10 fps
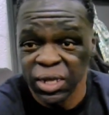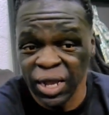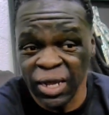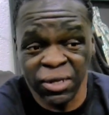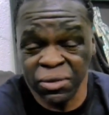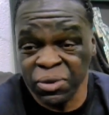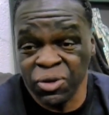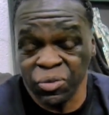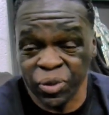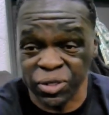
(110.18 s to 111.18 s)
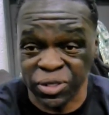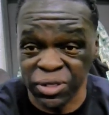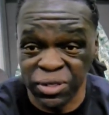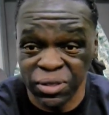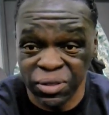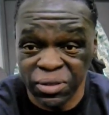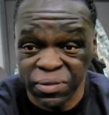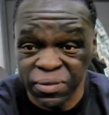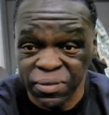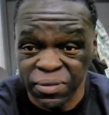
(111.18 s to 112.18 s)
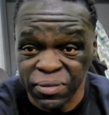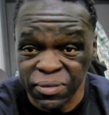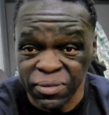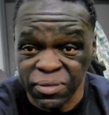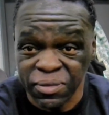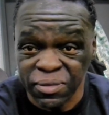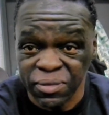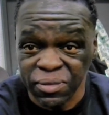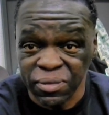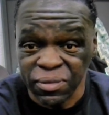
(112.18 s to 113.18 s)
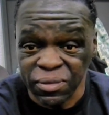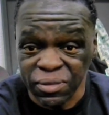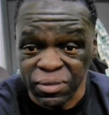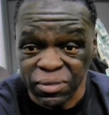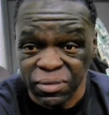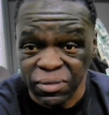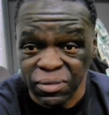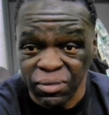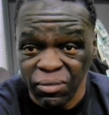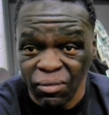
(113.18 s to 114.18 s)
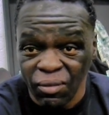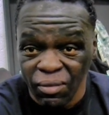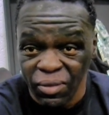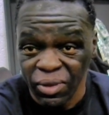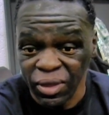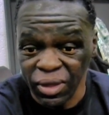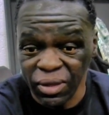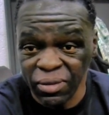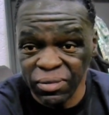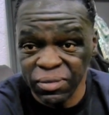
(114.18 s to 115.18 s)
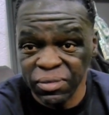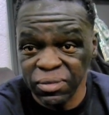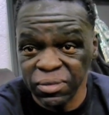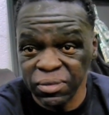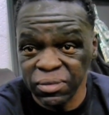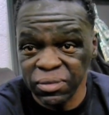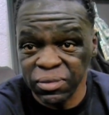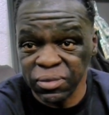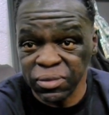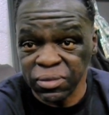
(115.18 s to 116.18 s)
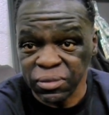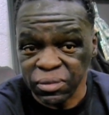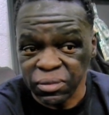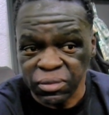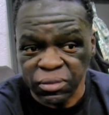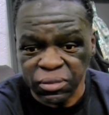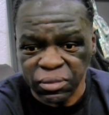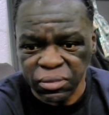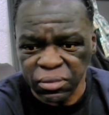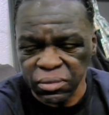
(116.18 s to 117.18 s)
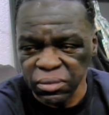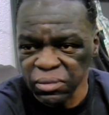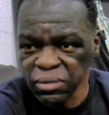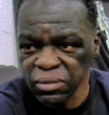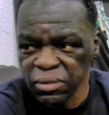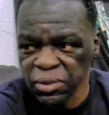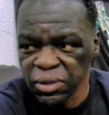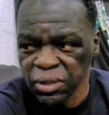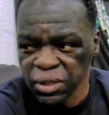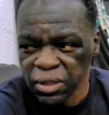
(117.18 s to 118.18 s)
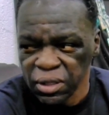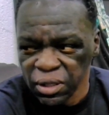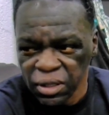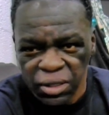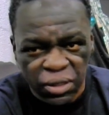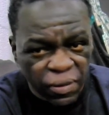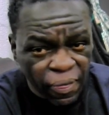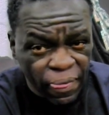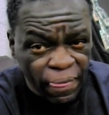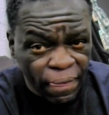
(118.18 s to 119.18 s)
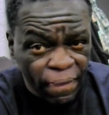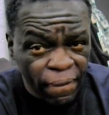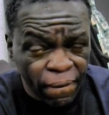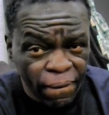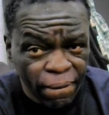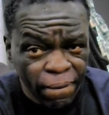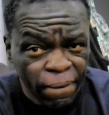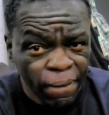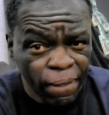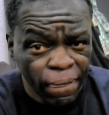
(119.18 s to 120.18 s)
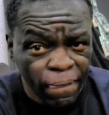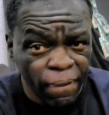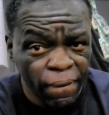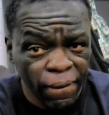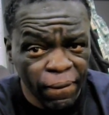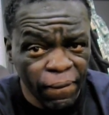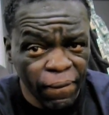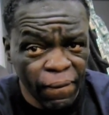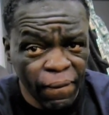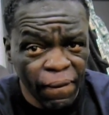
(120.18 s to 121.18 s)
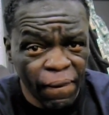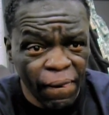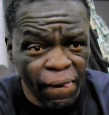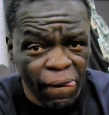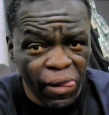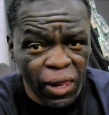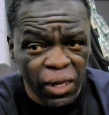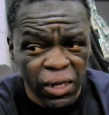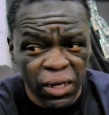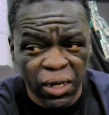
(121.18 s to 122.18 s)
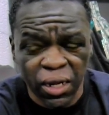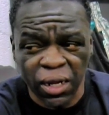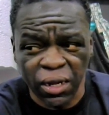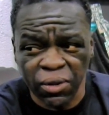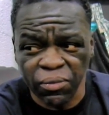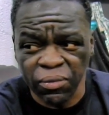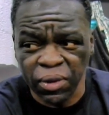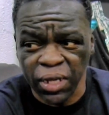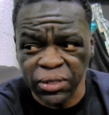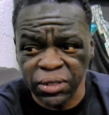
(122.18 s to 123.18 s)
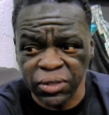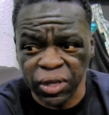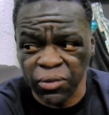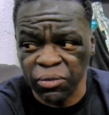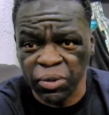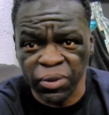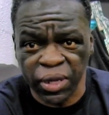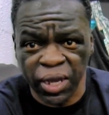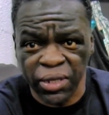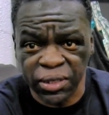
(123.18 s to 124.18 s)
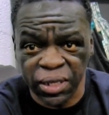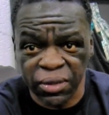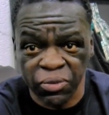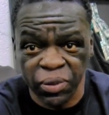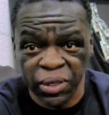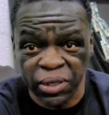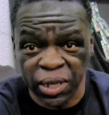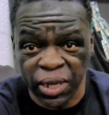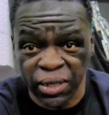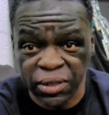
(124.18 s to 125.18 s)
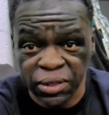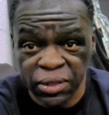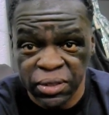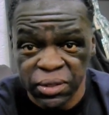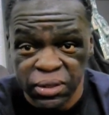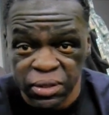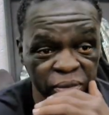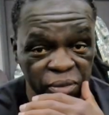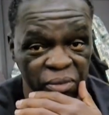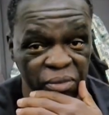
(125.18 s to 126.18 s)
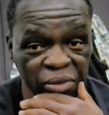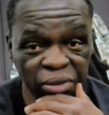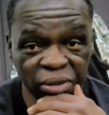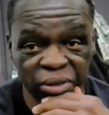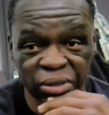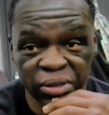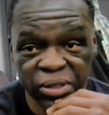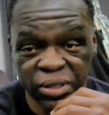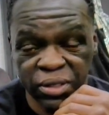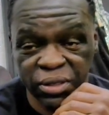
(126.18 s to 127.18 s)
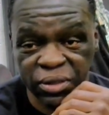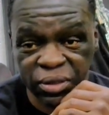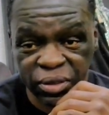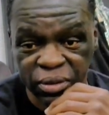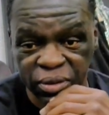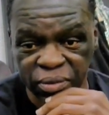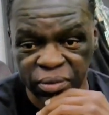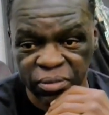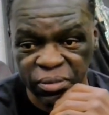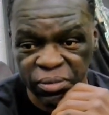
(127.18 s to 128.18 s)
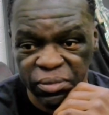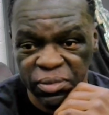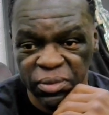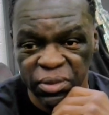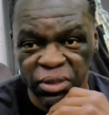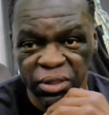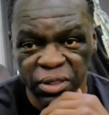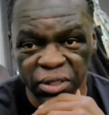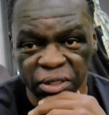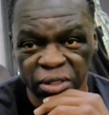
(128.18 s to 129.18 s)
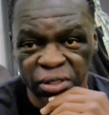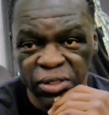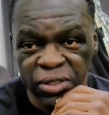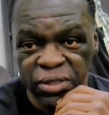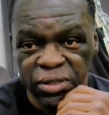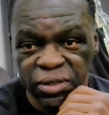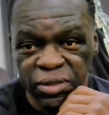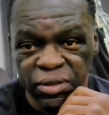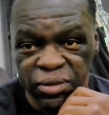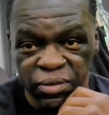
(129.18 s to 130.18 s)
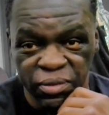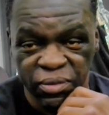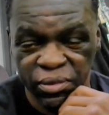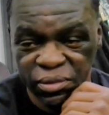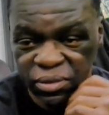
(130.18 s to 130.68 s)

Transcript: I didn't even know the person. Oh, so you're gonna you're gonna count his, his fight against a, a, a world champion, a great fighter, as getting his ass whooped? You know, when when that's someone that that uh, Floyd didn't step up to fight. Um, still can't remember the guy's name who beat his ass. So yeah, you're talking about Ugas, and, and again a fight that that you know